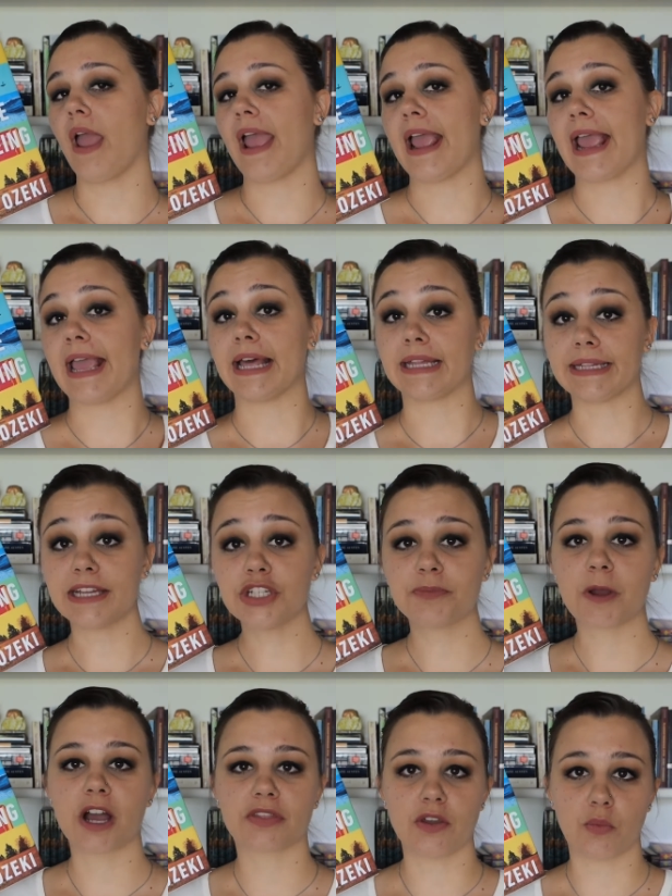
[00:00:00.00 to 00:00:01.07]
a
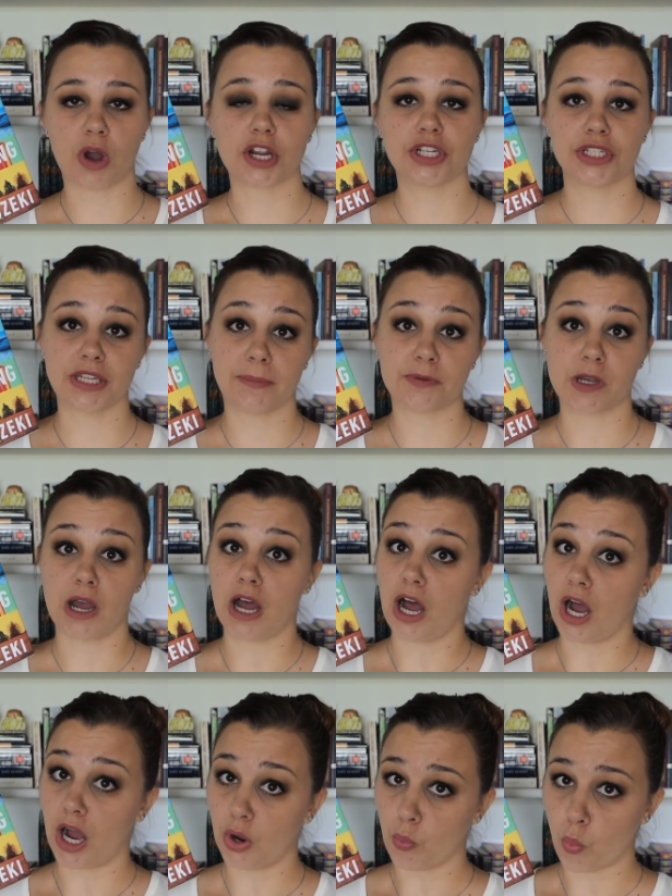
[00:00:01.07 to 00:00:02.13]
lunchbox that washes up
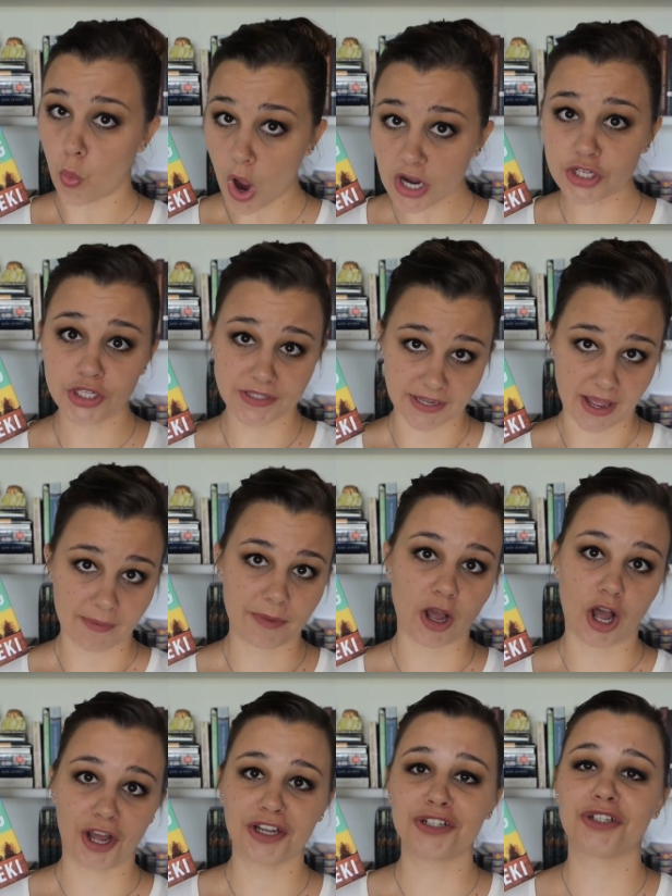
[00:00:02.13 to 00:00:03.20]
washes up
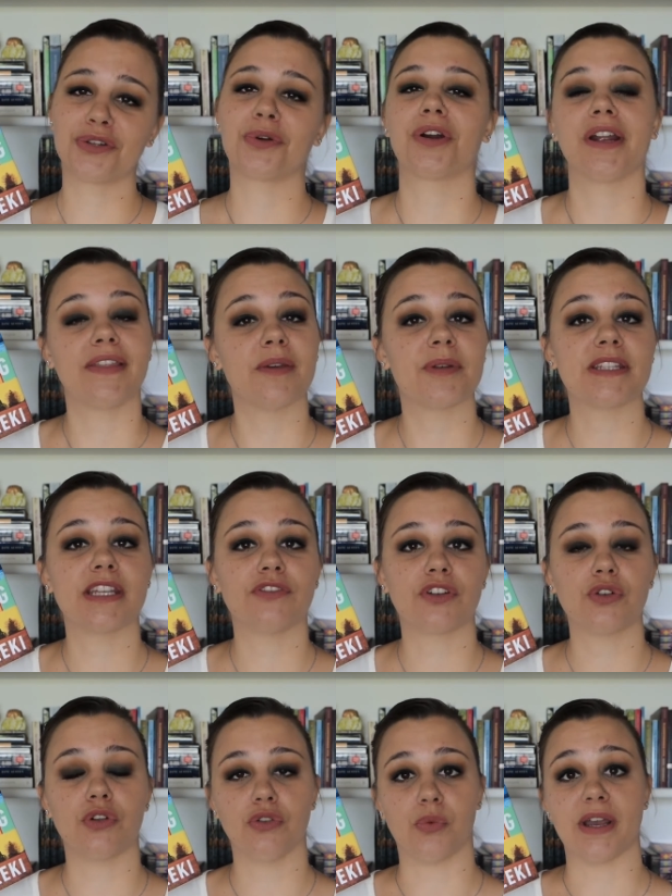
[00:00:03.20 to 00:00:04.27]
on shore in the Pacific
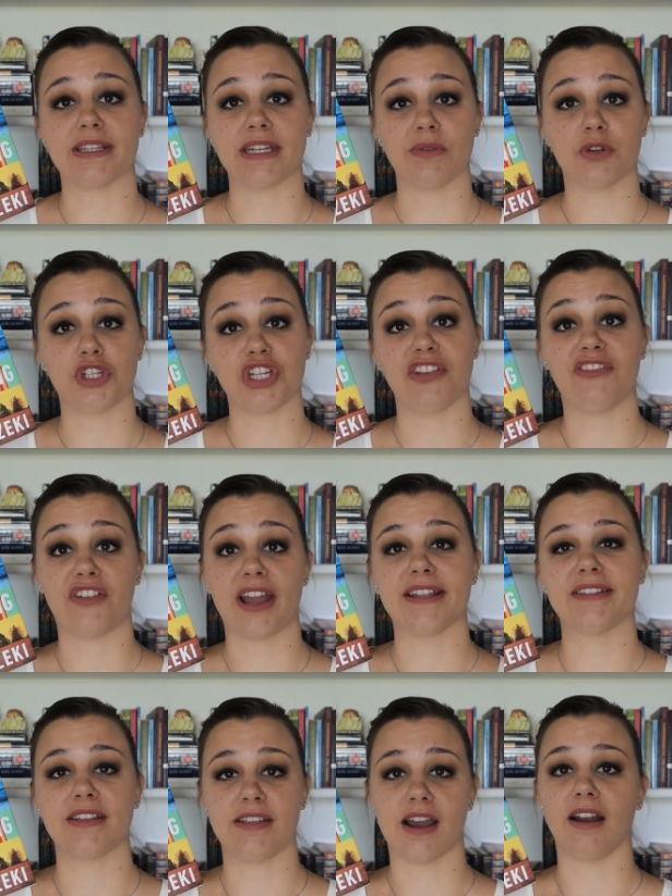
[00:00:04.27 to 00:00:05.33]
Northwest in which she
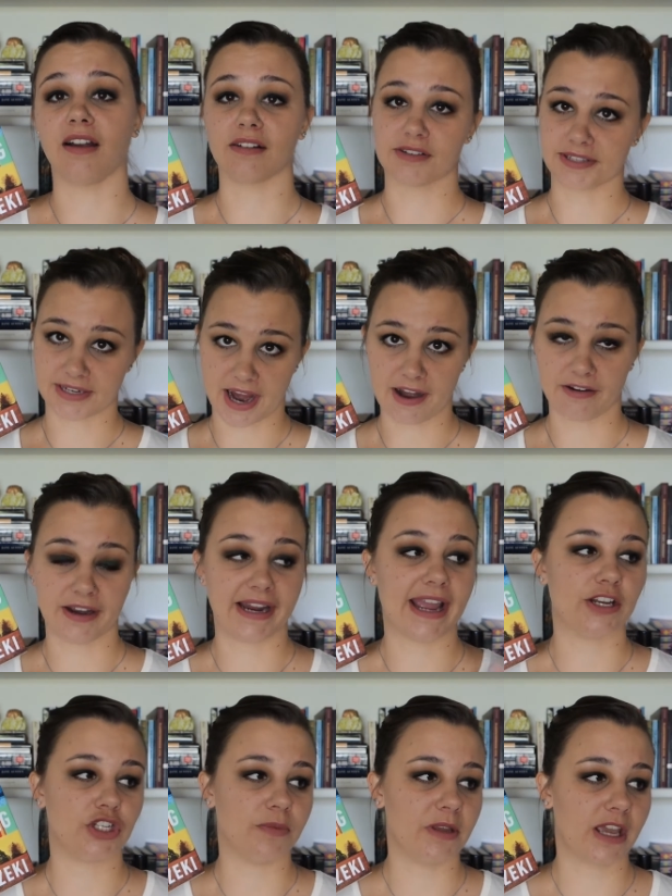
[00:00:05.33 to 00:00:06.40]
finds a young girl's diary
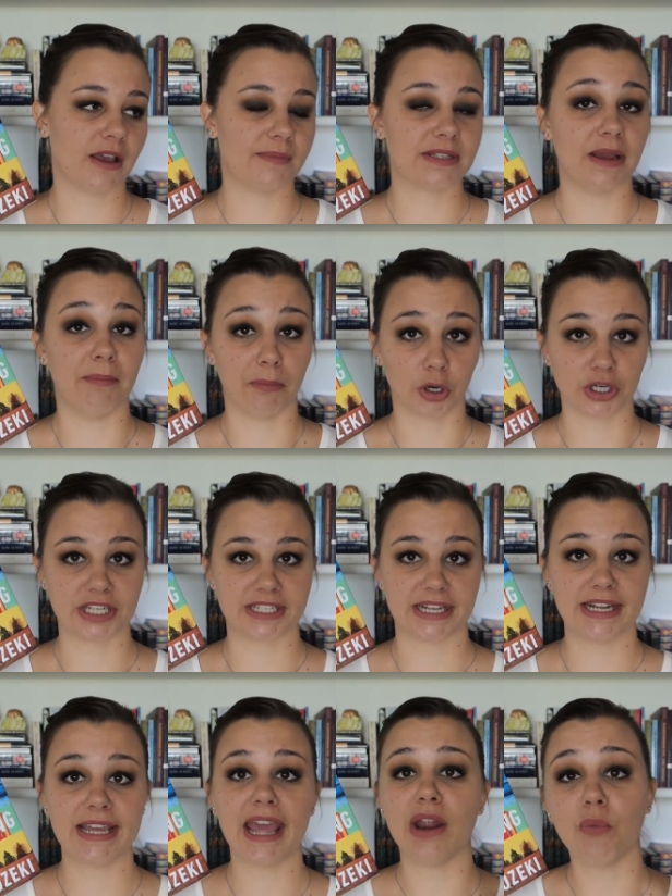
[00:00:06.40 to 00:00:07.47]
and she becomes immersed
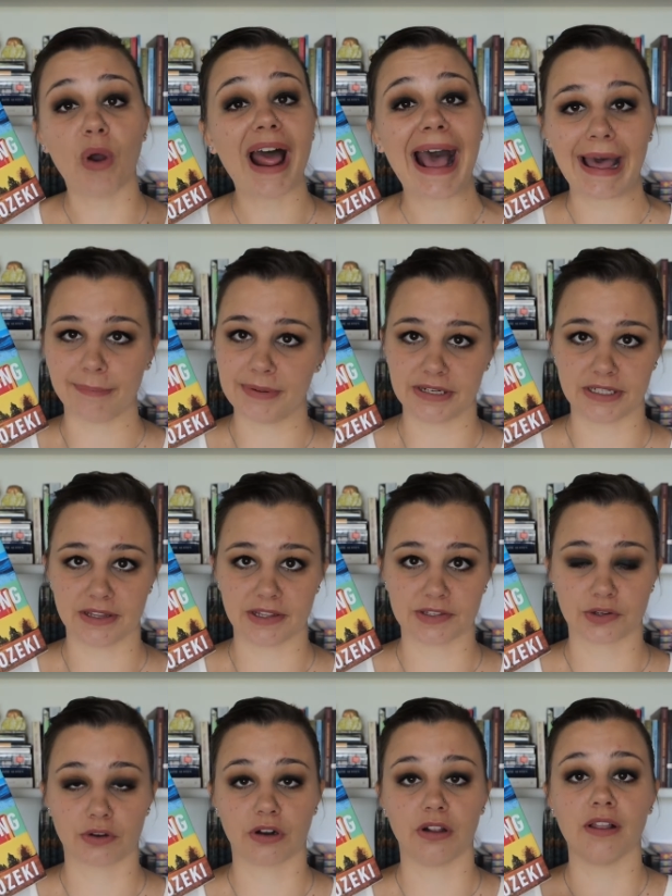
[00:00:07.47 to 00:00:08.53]
in it and what happened to
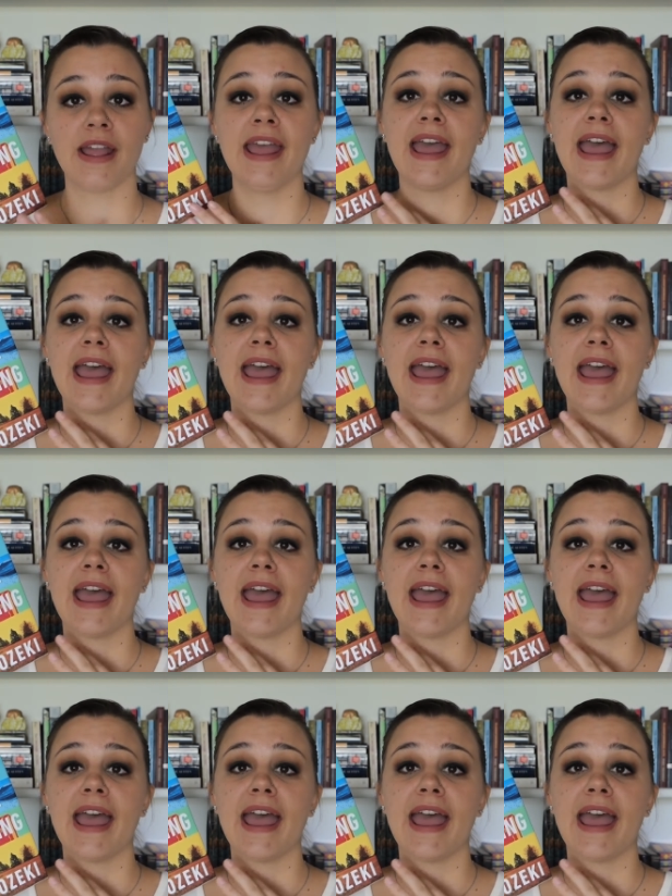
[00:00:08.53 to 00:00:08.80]
this girl.